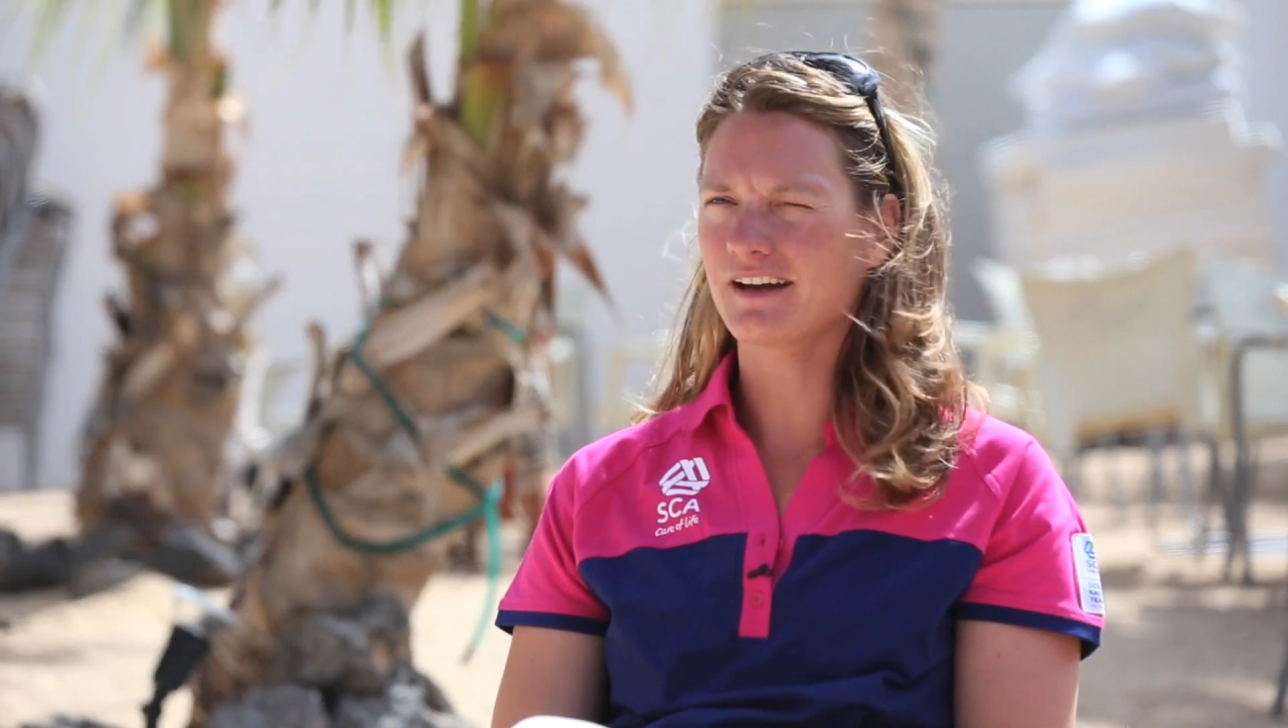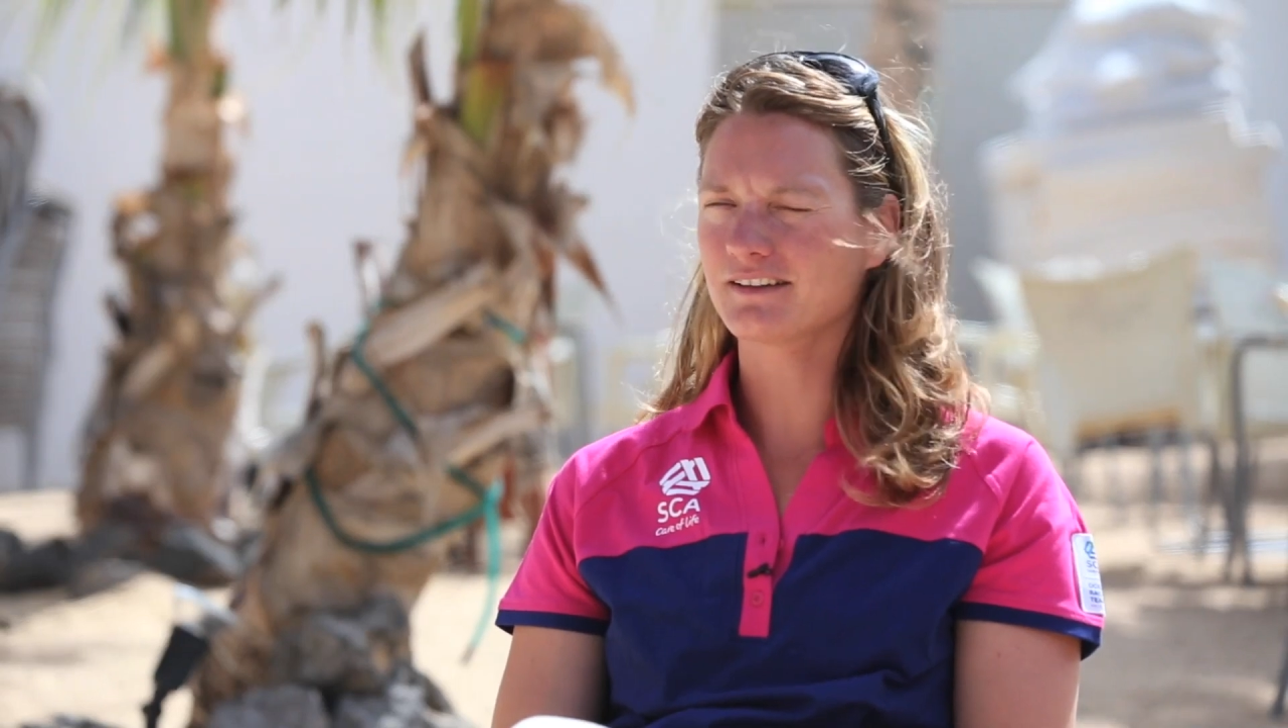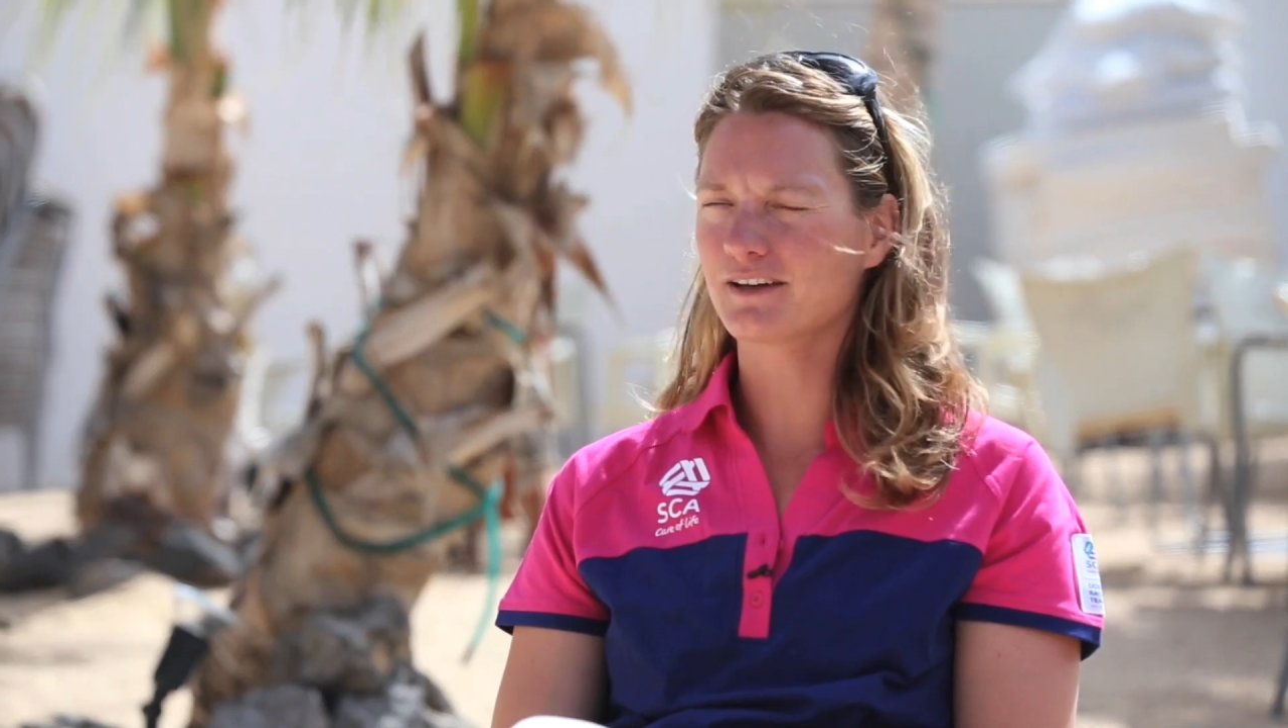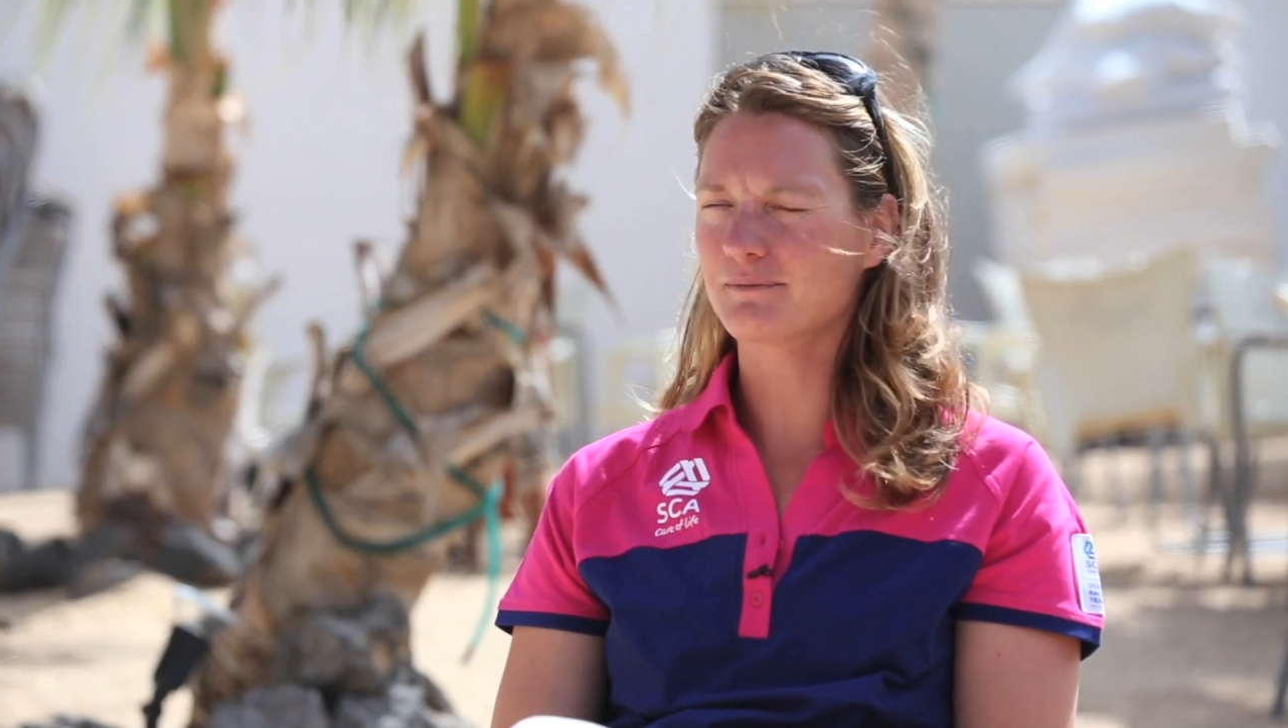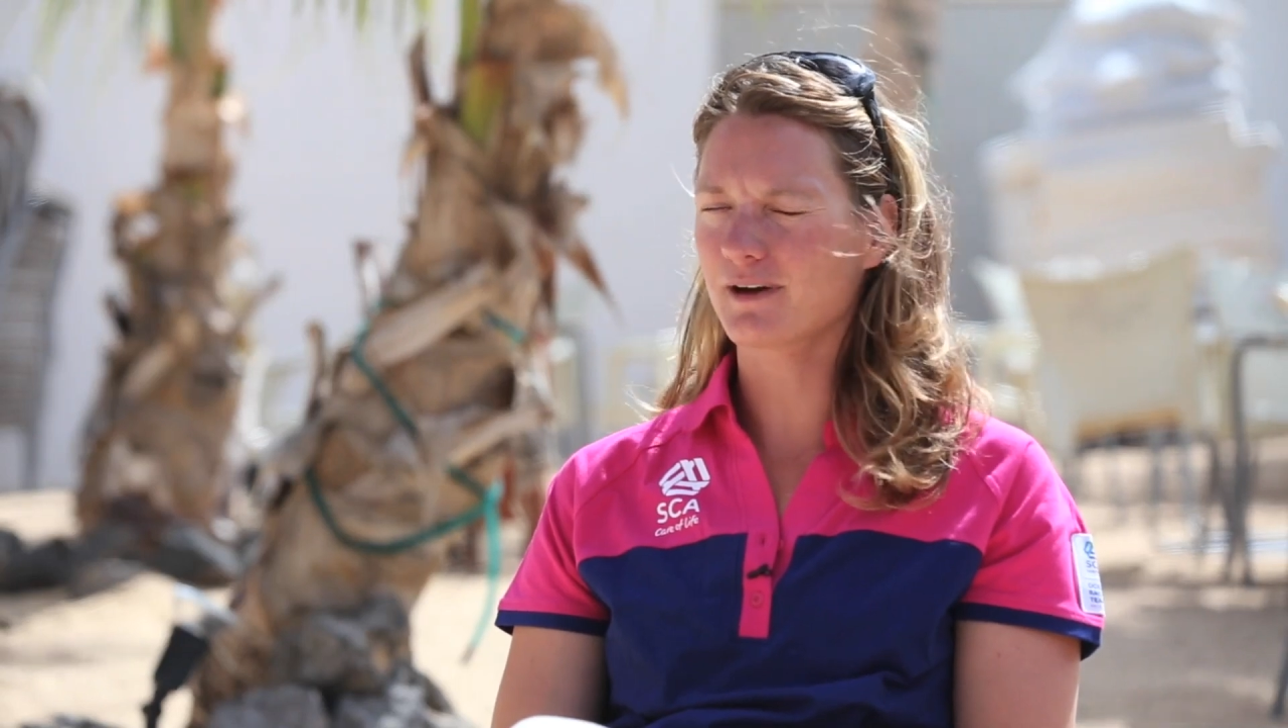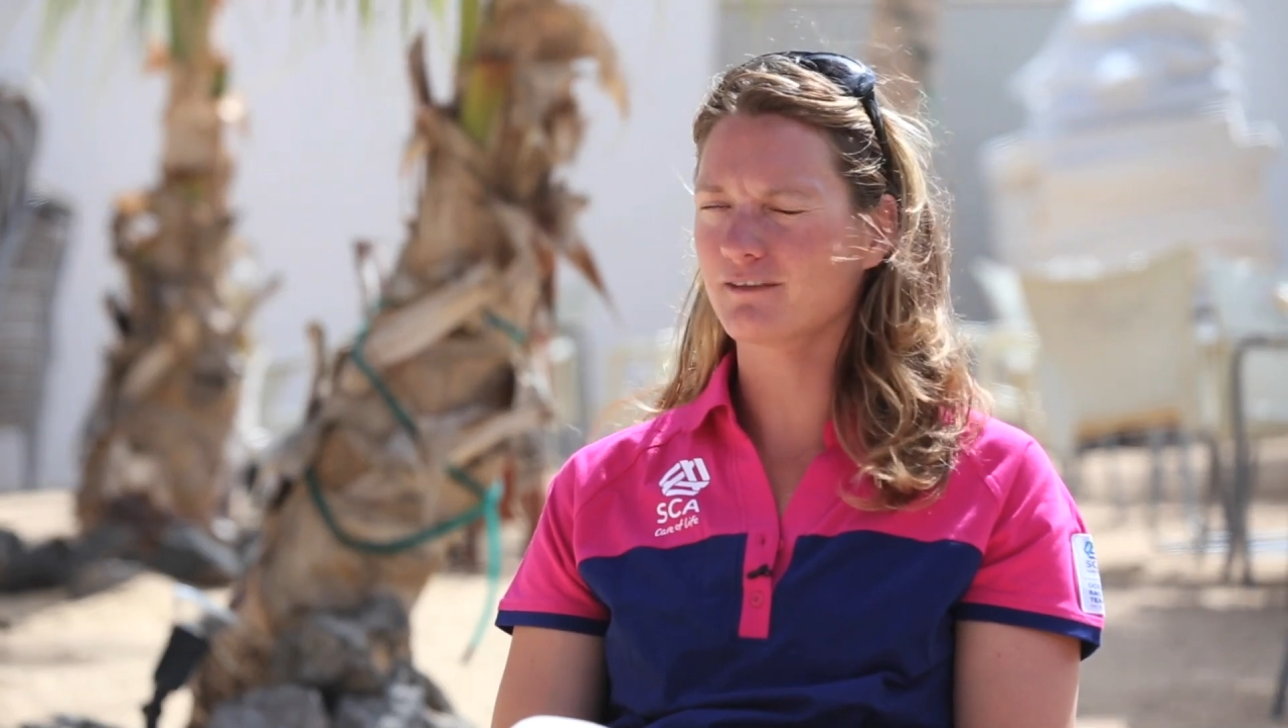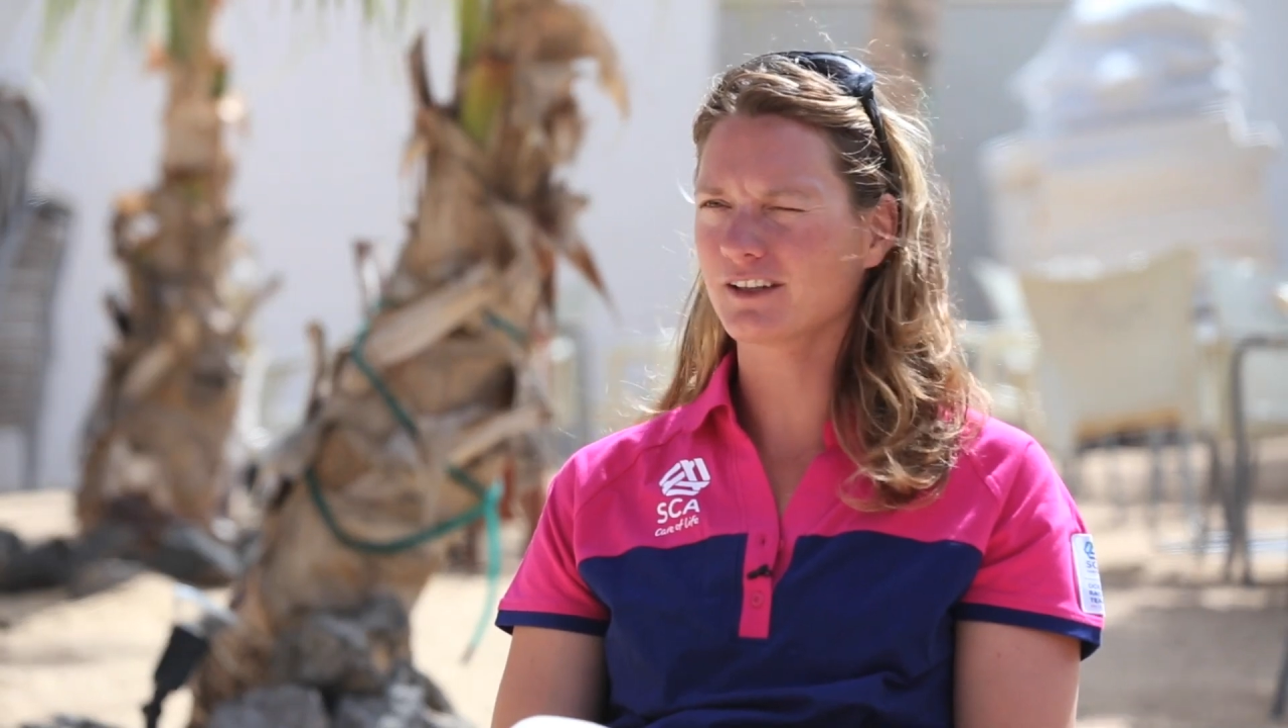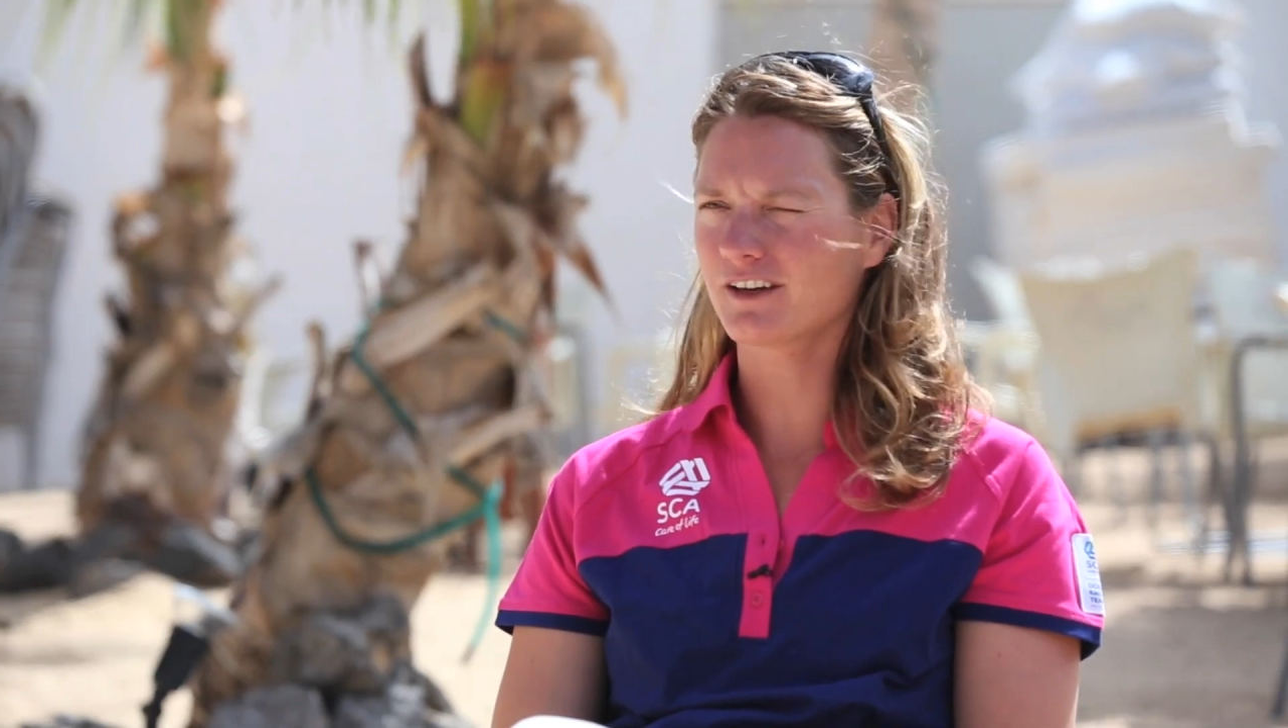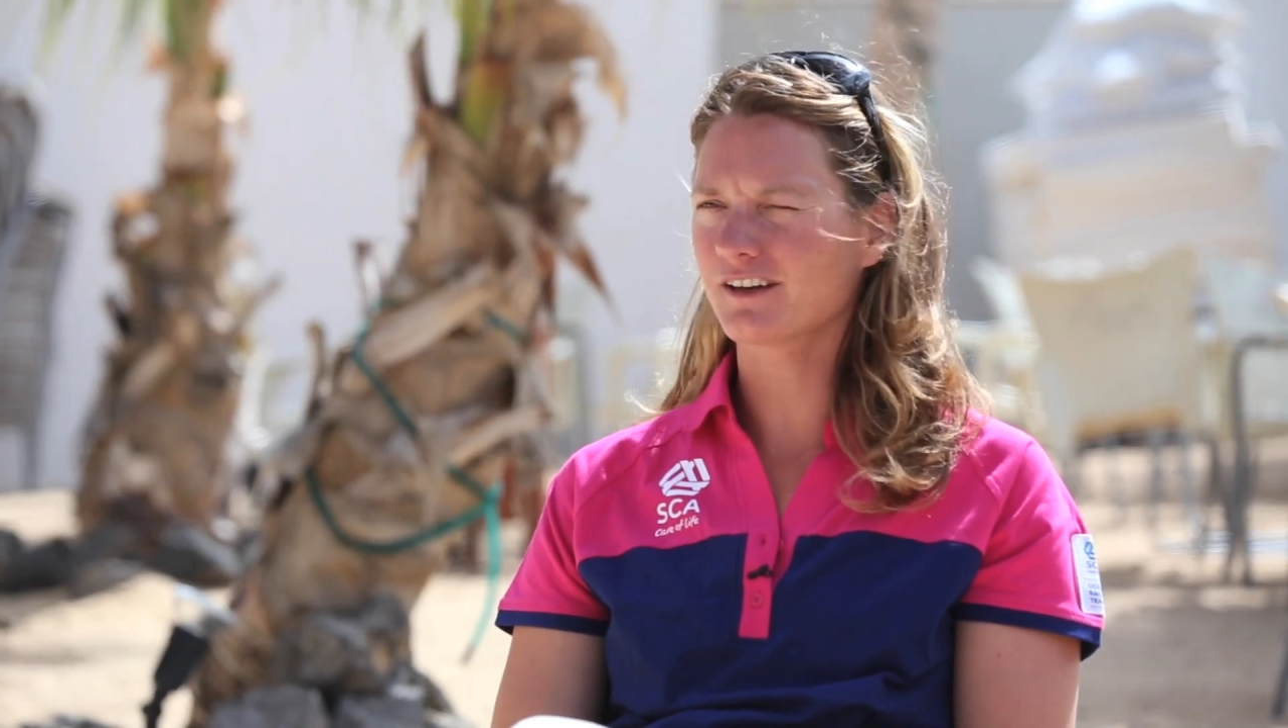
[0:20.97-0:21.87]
end up having